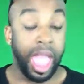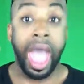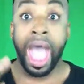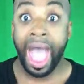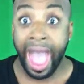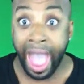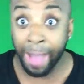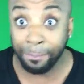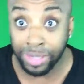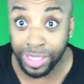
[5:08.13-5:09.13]
High
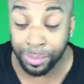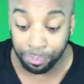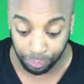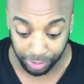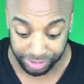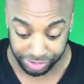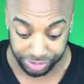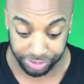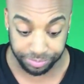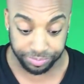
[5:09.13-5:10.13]
blood
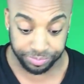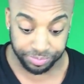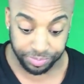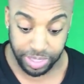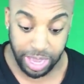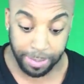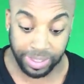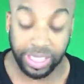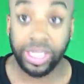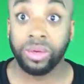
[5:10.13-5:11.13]
pressure, let me
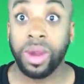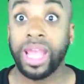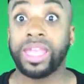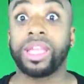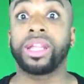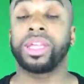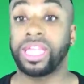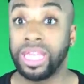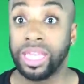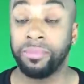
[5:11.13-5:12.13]
get in the right
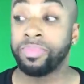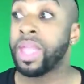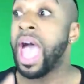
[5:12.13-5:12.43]
key.